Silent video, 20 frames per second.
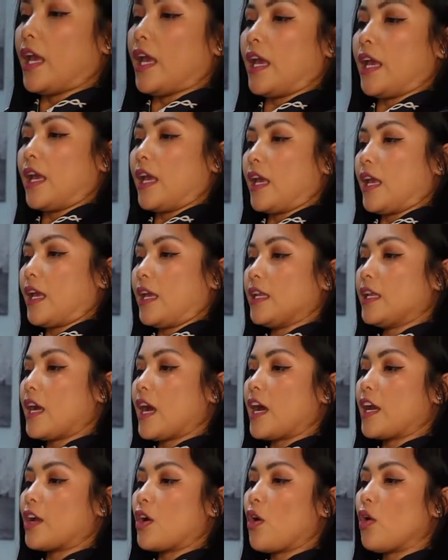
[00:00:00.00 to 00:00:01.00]
And
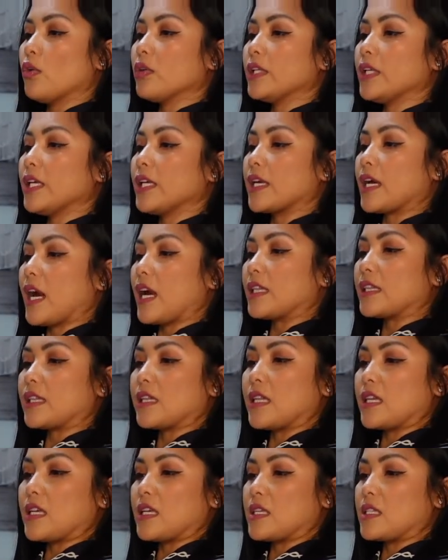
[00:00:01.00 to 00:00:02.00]
I only
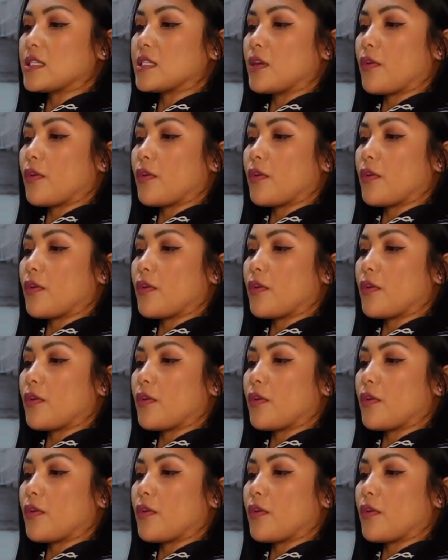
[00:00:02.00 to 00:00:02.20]
got this